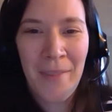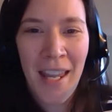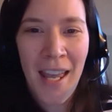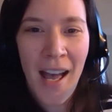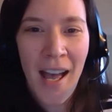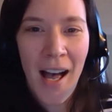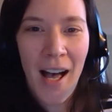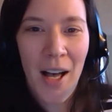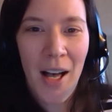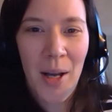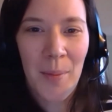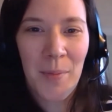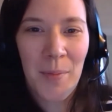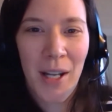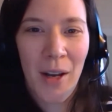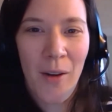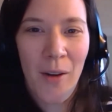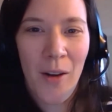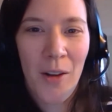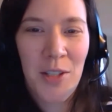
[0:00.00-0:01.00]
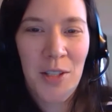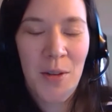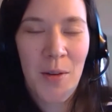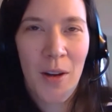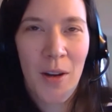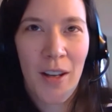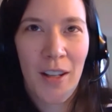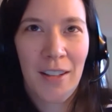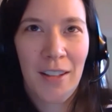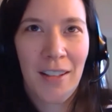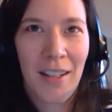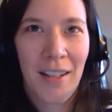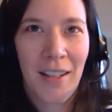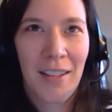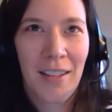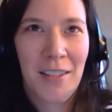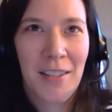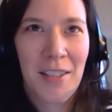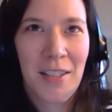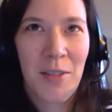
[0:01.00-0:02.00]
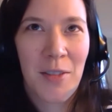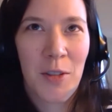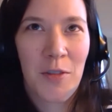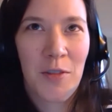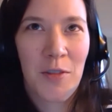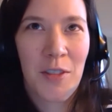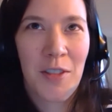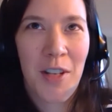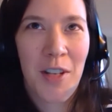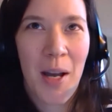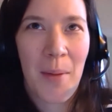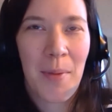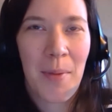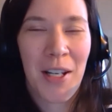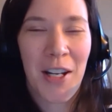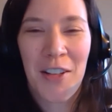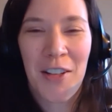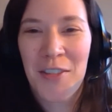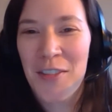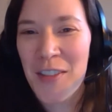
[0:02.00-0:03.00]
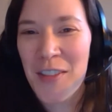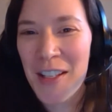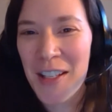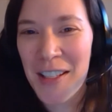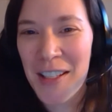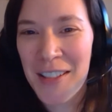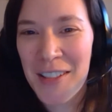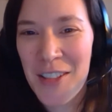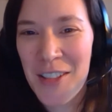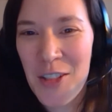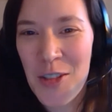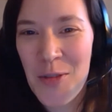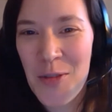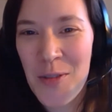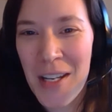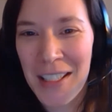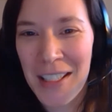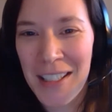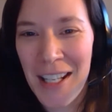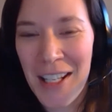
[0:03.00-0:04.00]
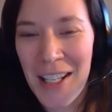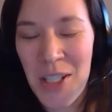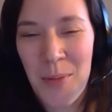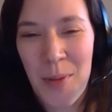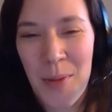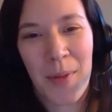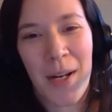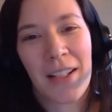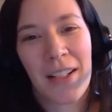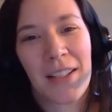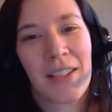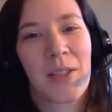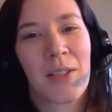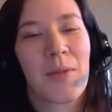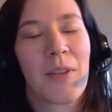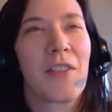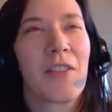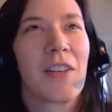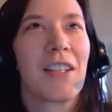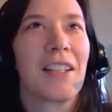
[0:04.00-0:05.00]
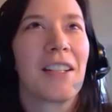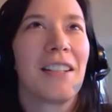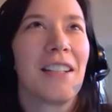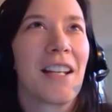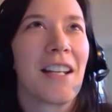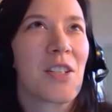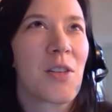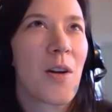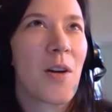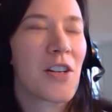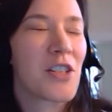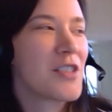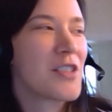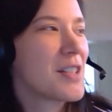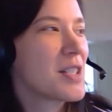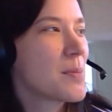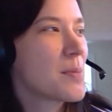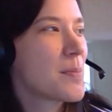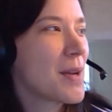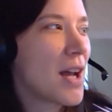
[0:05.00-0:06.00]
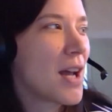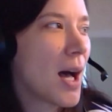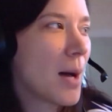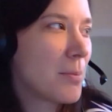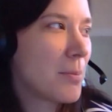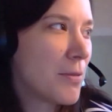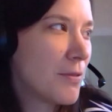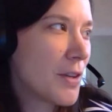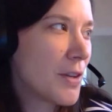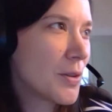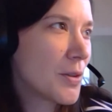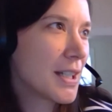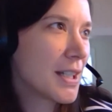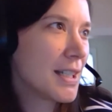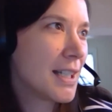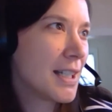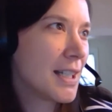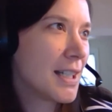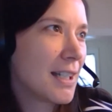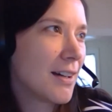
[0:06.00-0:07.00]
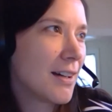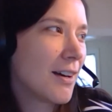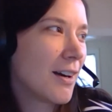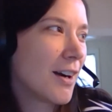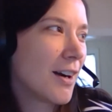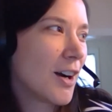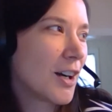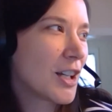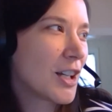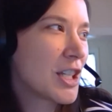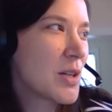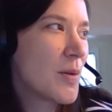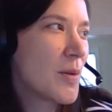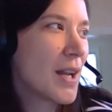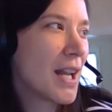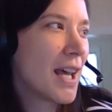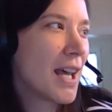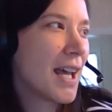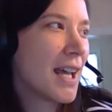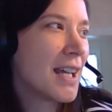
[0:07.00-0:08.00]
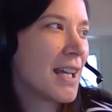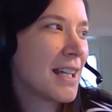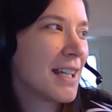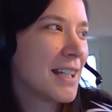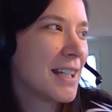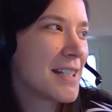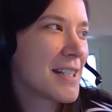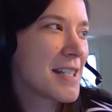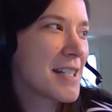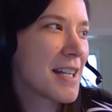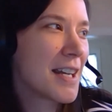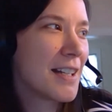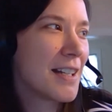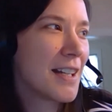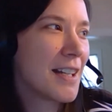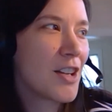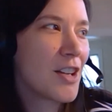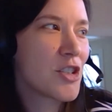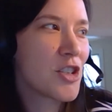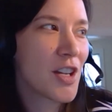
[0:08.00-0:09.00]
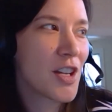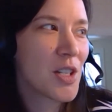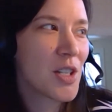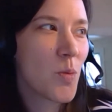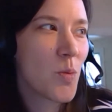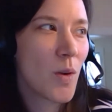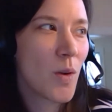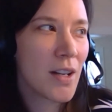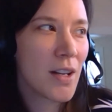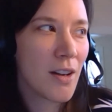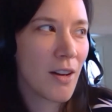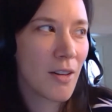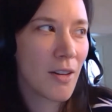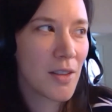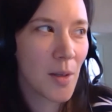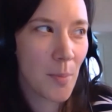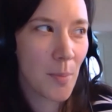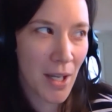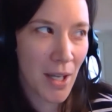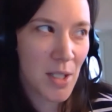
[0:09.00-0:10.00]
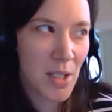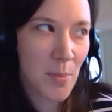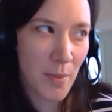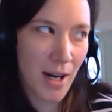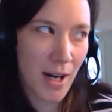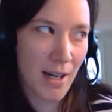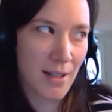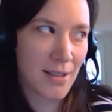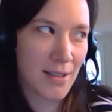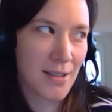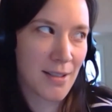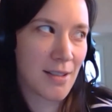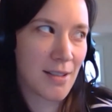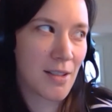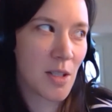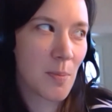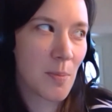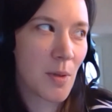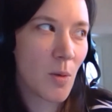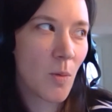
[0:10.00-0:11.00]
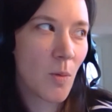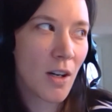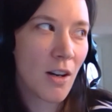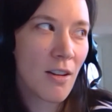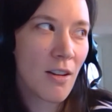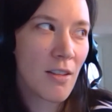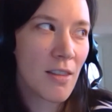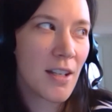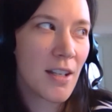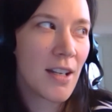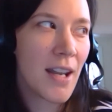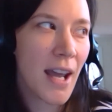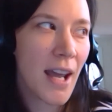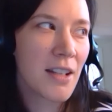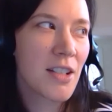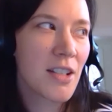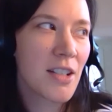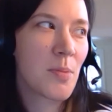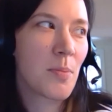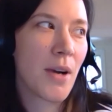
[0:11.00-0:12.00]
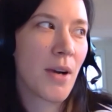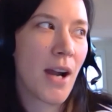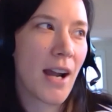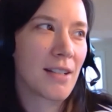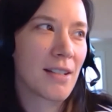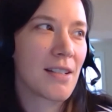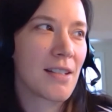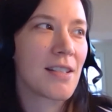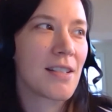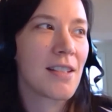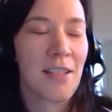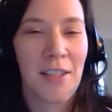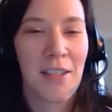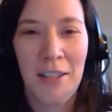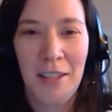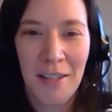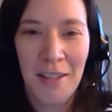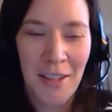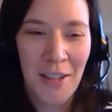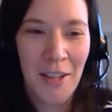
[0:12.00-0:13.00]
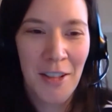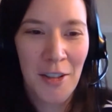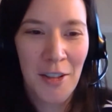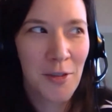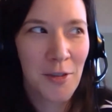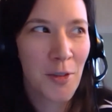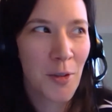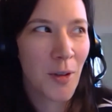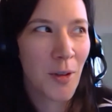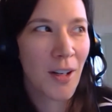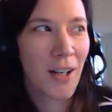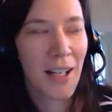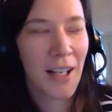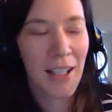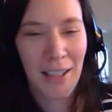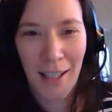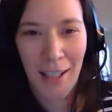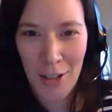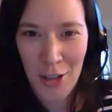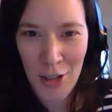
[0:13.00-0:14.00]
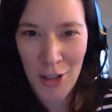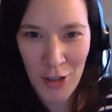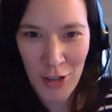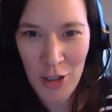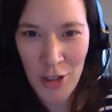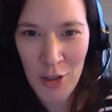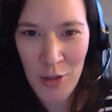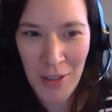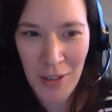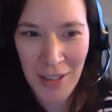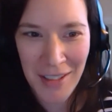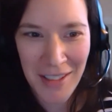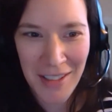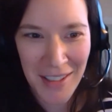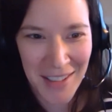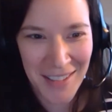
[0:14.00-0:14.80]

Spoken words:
Now, also on this sort of topic of student engagement practices, we have a nice question that's been upvoted in our Q&A as not just what are the best practices, but what are the next practices for engaging students?